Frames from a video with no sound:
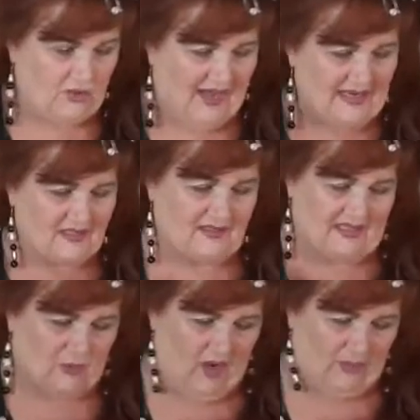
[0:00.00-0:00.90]
grace,
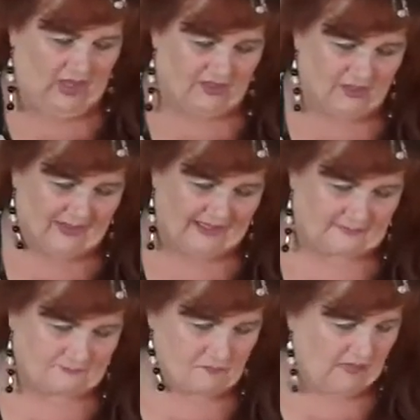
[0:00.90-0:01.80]
that's why we are doing
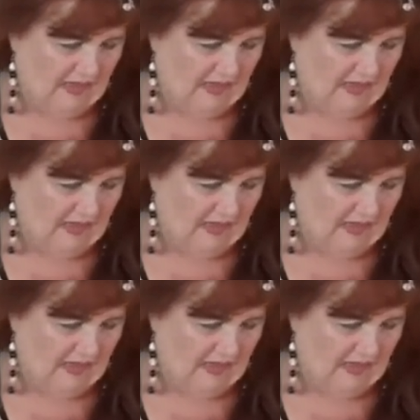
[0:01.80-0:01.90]
it.